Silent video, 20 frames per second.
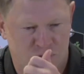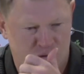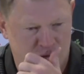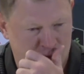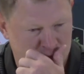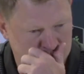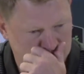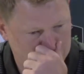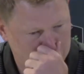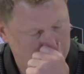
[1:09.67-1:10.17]

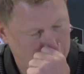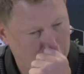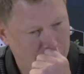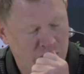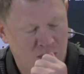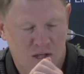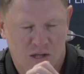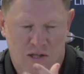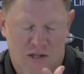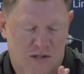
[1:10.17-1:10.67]
So,
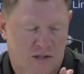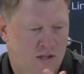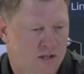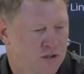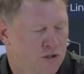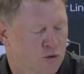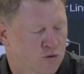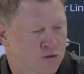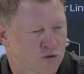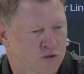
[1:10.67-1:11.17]

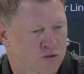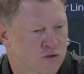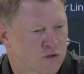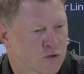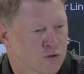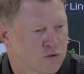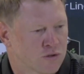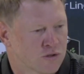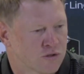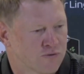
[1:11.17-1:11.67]
again, those are
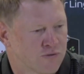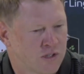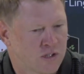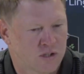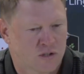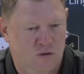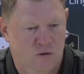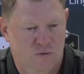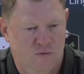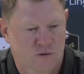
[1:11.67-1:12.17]
excuses. If I
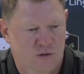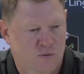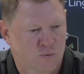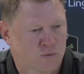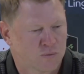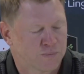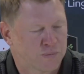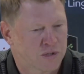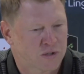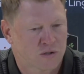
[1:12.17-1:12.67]
had it over, I
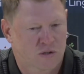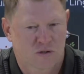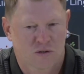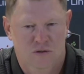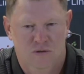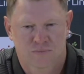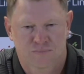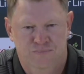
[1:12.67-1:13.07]
wouldn't make the call.